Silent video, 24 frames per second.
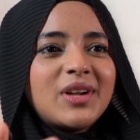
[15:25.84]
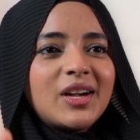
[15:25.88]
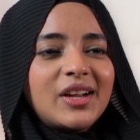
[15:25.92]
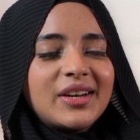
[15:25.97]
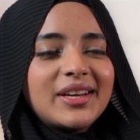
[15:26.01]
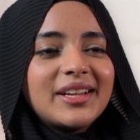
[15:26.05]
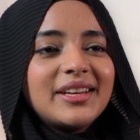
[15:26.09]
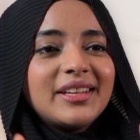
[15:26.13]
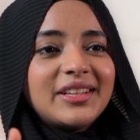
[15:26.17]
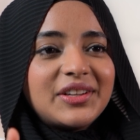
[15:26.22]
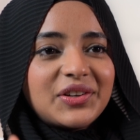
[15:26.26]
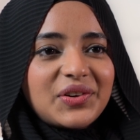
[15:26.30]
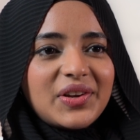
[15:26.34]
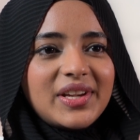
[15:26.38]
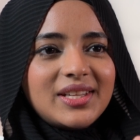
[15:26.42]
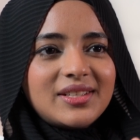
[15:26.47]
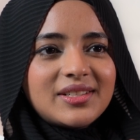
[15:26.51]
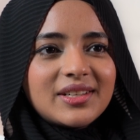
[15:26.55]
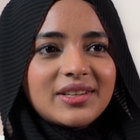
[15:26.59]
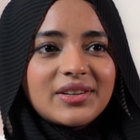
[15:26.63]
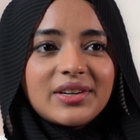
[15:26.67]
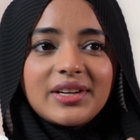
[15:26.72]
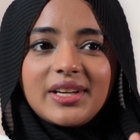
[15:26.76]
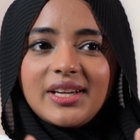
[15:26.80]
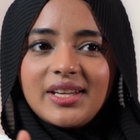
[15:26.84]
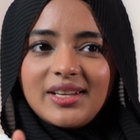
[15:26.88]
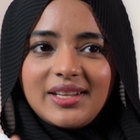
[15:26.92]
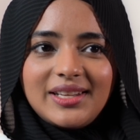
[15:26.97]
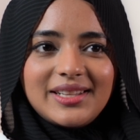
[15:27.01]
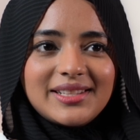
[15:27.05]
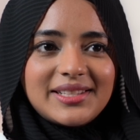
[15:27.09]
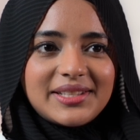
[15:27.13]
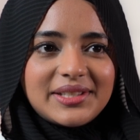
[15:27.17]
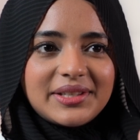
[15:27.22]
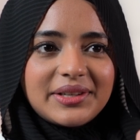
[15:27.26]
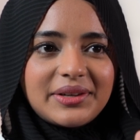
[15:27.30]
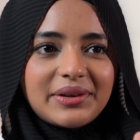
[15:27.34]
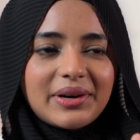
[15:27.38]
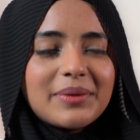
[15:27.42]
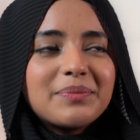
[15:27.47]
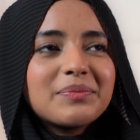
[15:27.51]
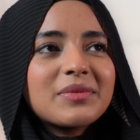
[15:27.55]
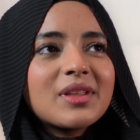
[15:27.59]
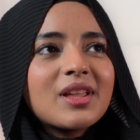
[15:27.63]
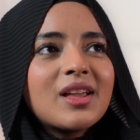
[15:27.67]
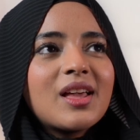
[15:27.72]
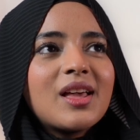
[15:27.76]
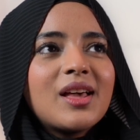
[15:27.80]
content creator in
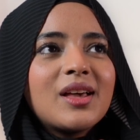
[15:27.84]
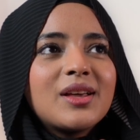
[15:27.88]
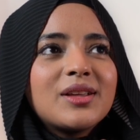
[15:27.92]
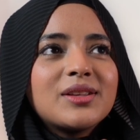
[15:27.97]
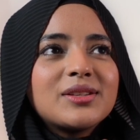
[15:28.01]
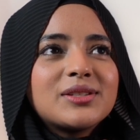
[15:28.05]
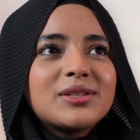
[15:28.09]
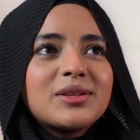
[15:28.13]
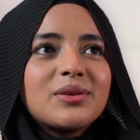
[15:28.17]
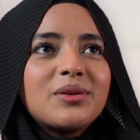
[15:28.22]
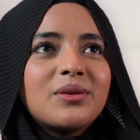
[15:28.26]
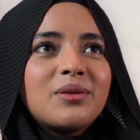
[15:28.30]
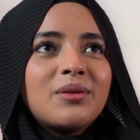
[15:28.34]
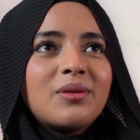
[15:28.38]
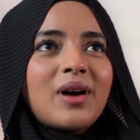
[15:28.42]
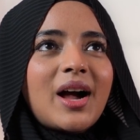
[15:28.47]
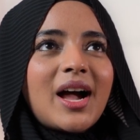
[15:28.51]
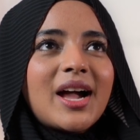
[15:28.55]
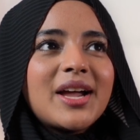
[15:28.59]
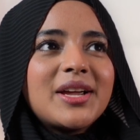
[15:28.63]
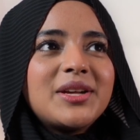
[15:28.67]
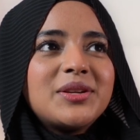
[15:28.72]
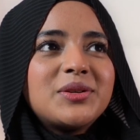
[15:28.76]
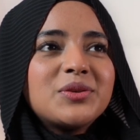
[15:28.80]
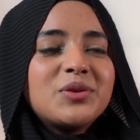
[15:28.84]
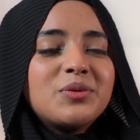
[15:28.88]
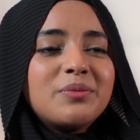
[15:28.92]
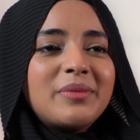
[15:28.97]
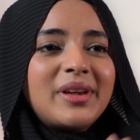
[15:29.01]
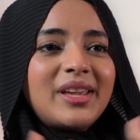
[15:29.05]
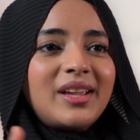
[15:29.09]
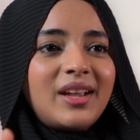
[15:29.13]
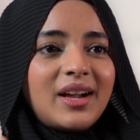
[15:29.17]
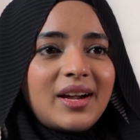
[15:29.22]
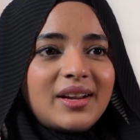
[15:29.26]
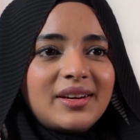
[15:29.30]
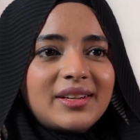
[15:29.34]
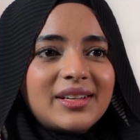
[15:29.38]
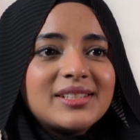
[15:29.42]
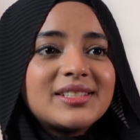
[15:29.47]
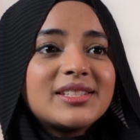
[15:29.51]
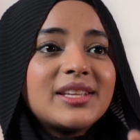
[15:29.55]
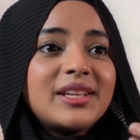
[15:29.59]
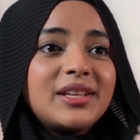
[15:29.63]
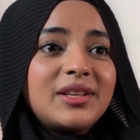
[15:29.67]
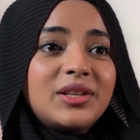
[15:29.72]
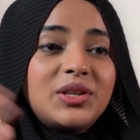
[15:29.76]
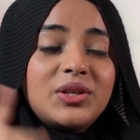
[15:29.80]
Instagram. So I do make contents
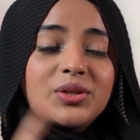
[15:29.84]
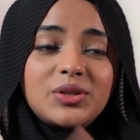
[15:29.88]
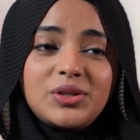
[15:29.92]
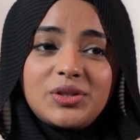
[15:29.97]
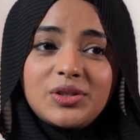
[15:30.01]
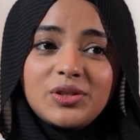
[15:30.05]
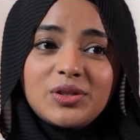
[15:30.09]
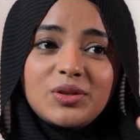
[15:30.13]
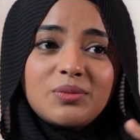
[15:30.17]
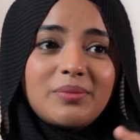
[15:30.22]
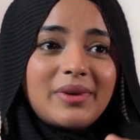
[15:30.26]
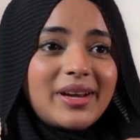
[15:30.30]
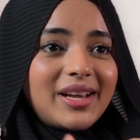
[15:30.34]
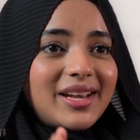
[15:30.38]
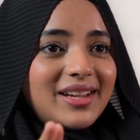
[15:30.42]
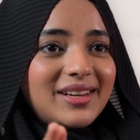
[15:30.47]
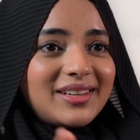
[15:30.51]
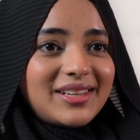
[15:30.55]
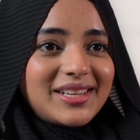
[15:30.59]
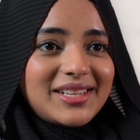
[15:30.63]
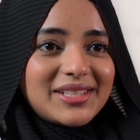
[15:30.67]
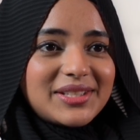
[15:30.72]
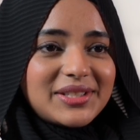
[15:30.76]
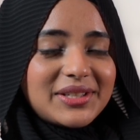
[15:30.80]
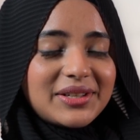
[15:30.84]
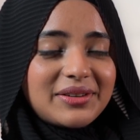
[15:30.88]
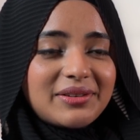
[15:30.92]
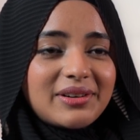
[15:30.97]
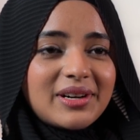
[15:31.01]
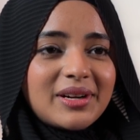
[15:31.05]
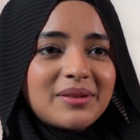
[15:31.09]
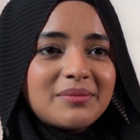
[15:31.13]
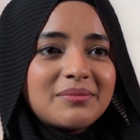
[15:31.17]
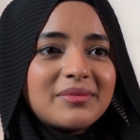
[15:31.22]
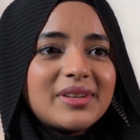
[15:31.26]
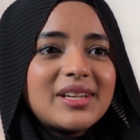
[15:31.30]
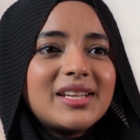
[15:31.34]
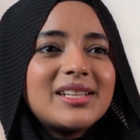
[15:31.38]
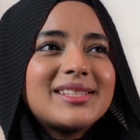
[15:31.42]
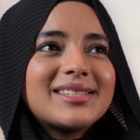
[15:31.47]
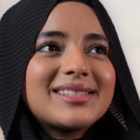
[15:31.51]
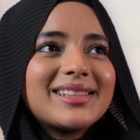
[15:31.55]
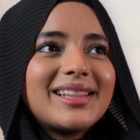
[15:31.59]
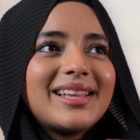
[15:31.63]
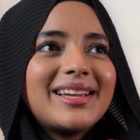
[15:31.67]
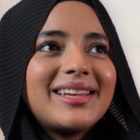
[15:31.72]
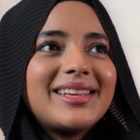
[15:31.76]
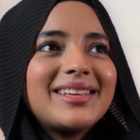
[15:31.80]
in YouTube and Instagram. It's
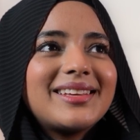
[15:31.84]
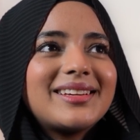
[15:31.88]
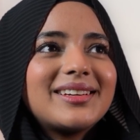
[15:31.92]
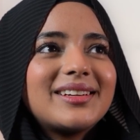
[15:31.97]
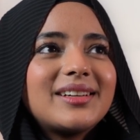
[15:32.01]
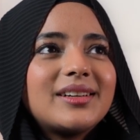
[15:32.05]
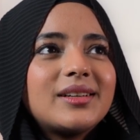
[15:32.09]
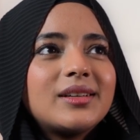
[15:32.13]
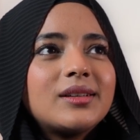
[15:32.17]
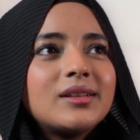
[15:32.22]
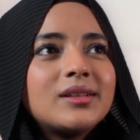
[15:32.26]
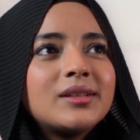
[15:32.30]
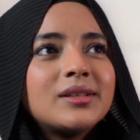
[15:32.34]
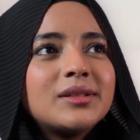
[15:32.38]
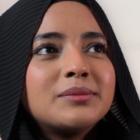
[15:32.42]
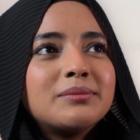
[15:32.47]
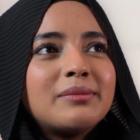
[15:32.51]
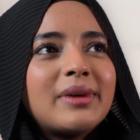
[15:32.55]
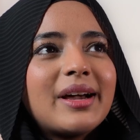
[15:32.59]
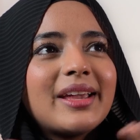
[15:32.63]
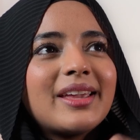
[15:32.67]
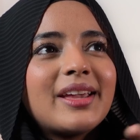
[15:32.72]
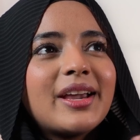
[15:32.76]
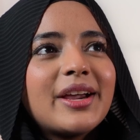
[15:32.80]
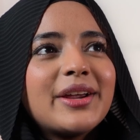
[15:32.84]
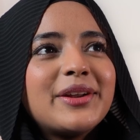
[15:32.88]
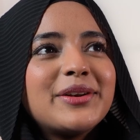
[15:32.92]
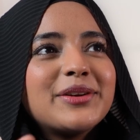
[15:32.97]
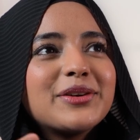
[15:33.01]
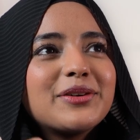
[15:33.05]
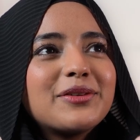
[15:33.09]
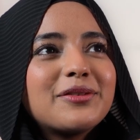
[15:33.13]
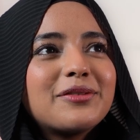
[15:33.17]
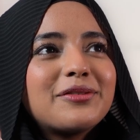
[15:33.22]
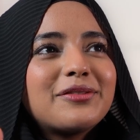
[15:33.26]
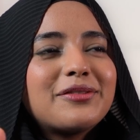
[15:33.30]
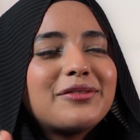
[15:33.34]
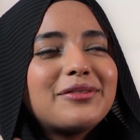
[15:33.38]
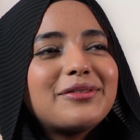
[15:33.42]
like my kind of,